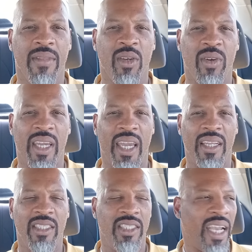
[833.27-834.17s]
Okay,
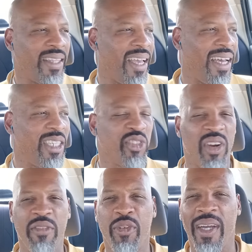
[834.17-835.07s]
check the house,
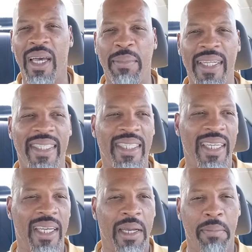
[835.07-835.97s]
right? For chametz,
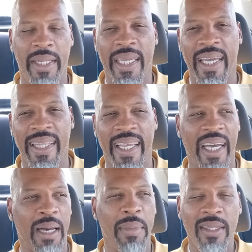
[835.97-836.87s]
dikata
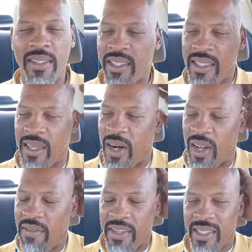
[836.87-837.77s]
chametz,
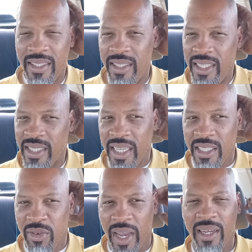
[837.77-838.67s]
all of this, these
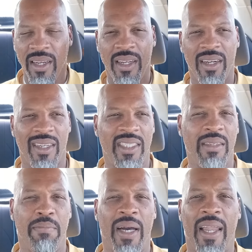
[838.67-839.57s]
things, right, are
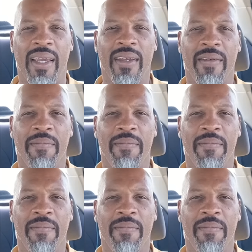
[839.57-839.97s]
symbolic